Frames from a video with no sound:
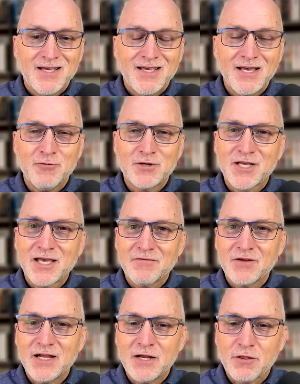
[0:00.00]
It was
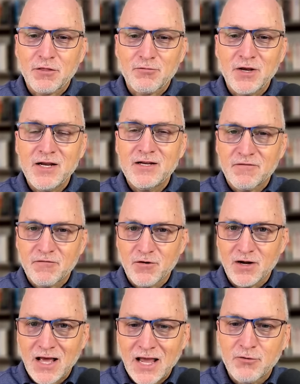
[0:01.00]
given in 3 different
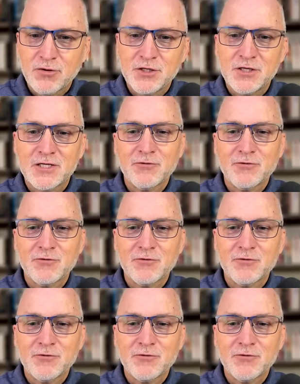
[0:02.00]
languages.